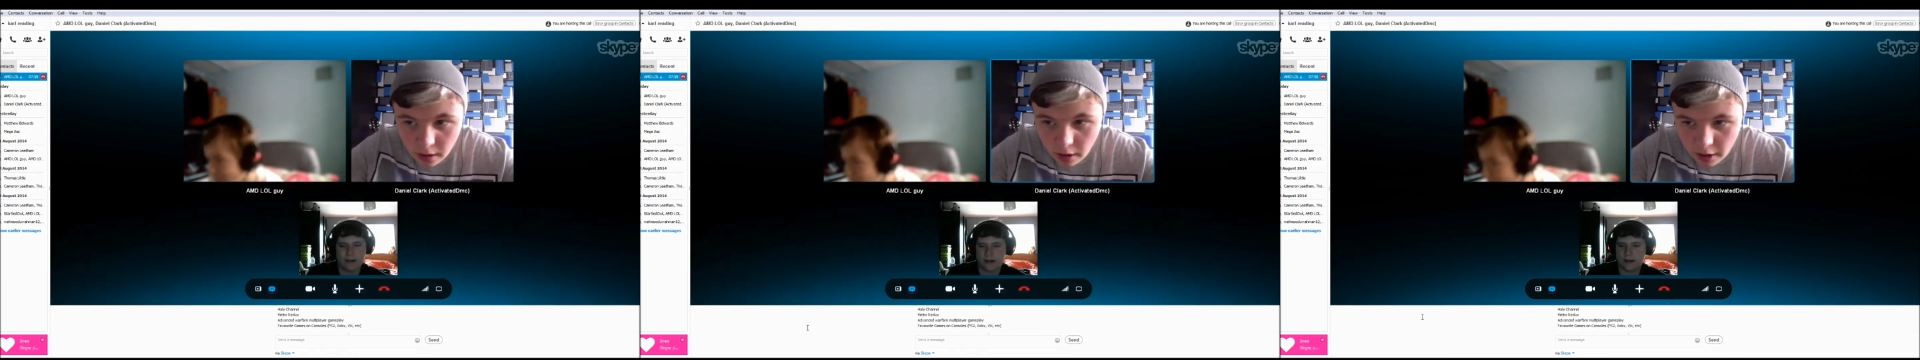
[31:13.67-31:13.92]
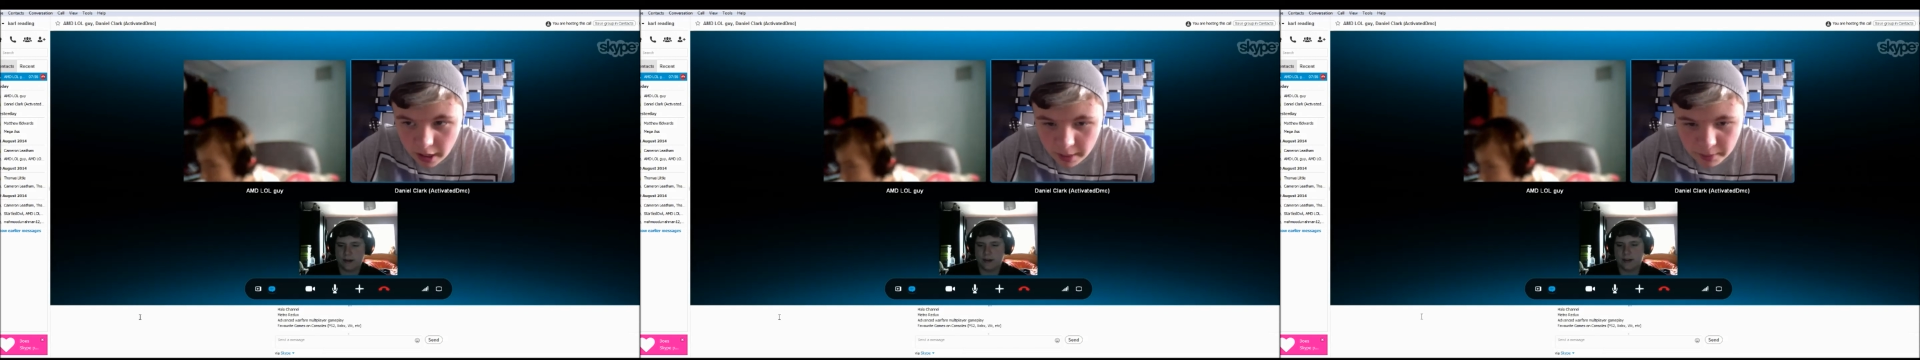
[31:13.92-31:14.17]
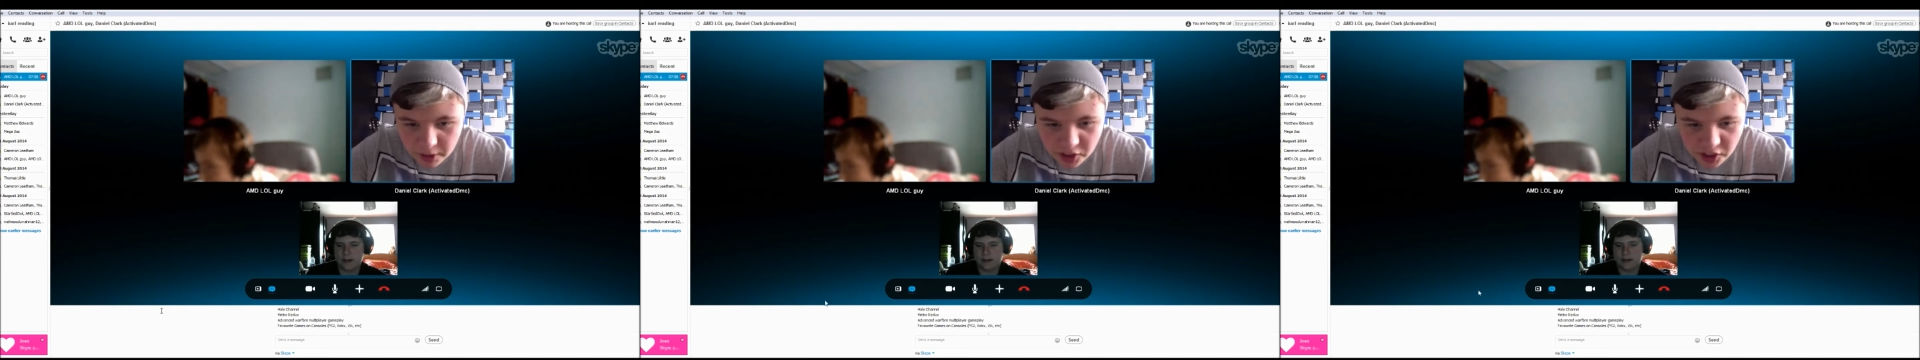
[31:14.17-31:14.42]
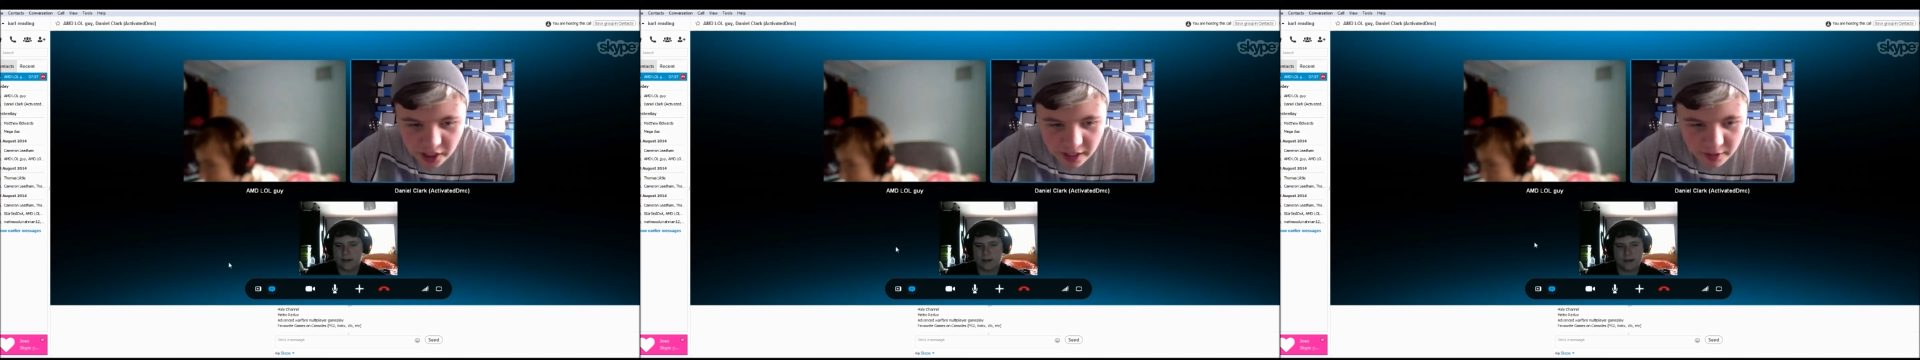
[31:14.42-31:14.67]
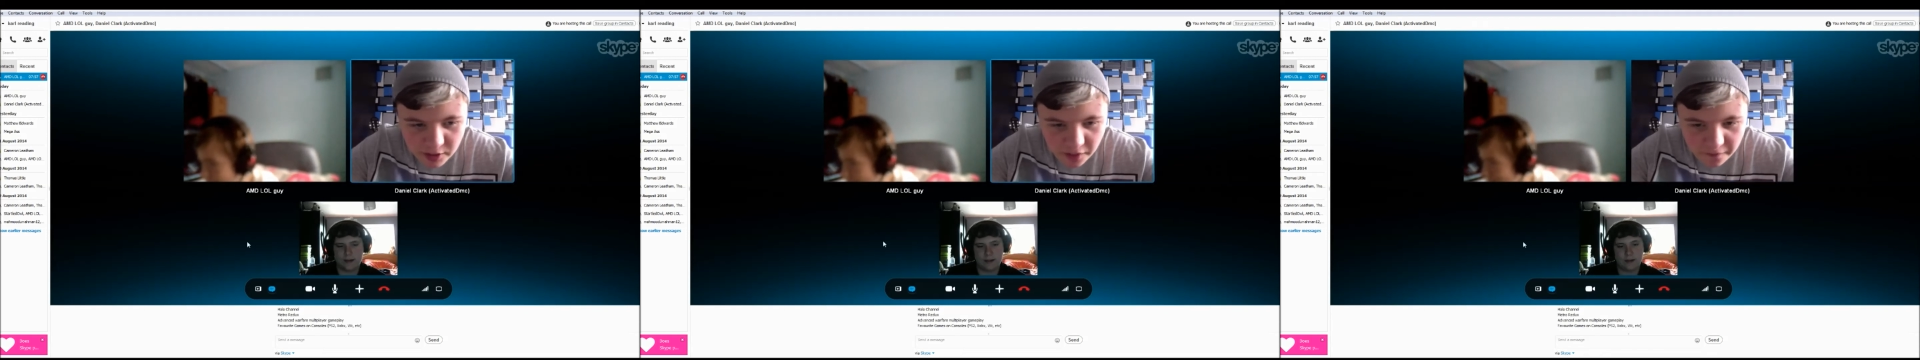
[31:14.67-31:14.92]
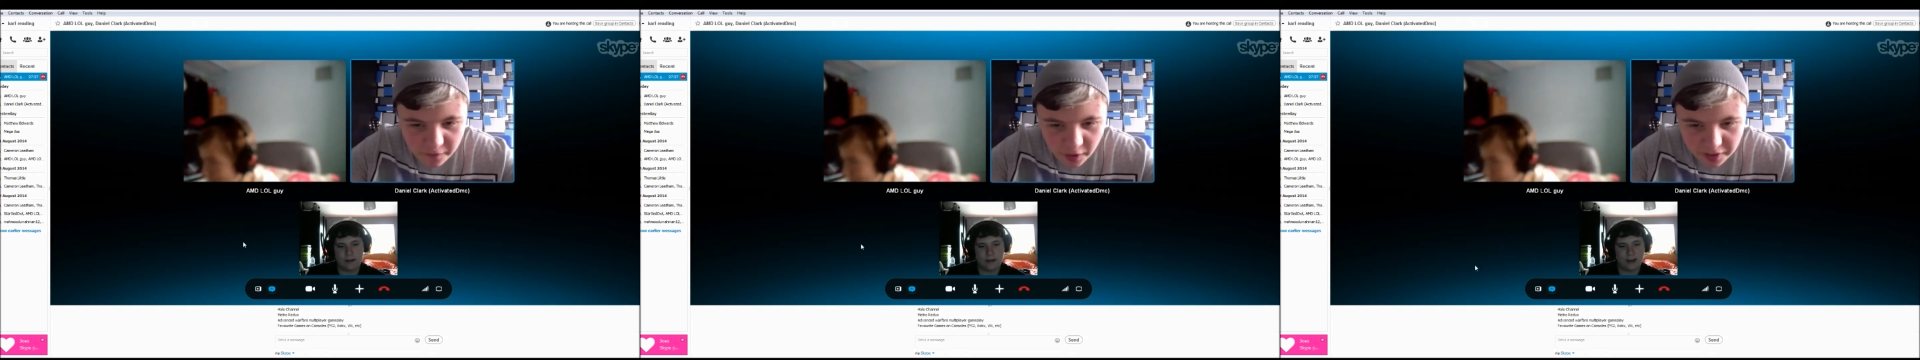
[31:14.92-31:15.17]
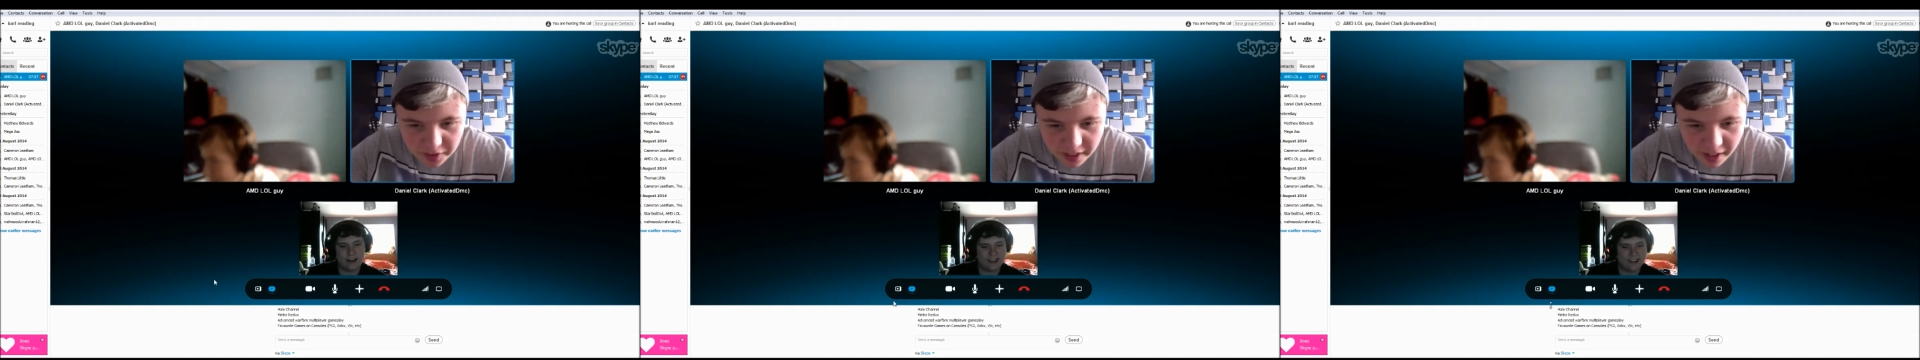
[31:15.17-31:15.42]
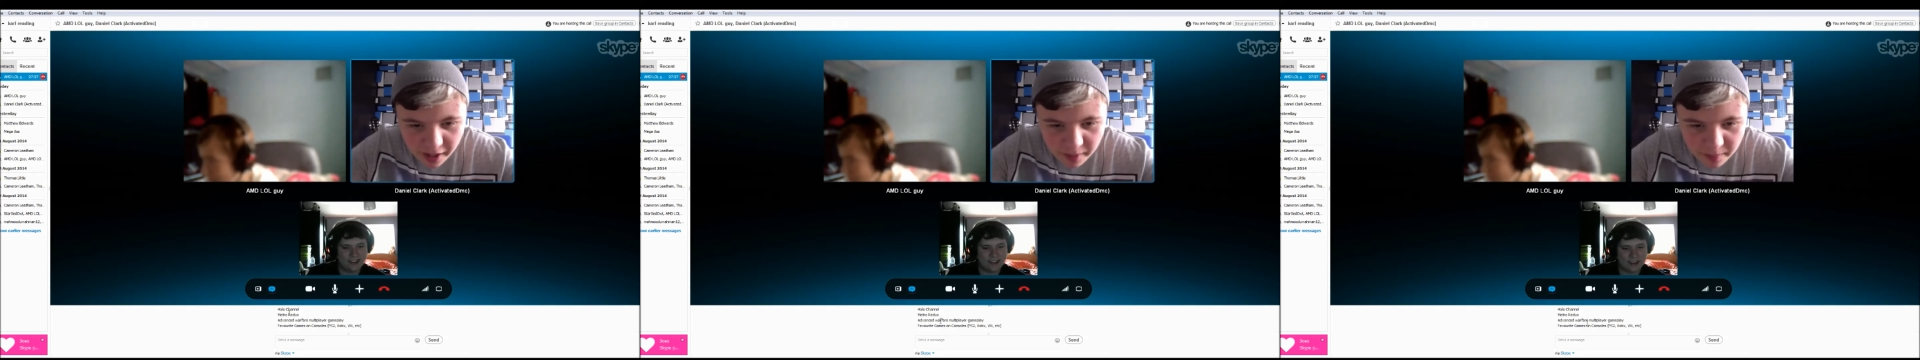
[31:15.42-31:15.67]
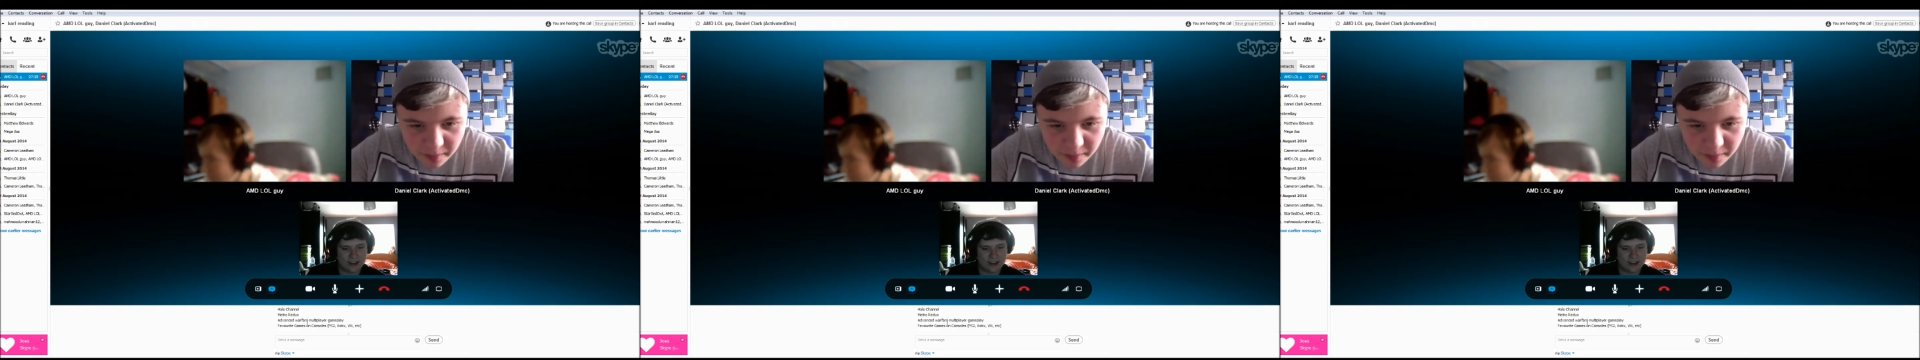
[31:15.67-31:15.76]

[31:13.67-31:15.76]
I am gonna sit here until I find that game.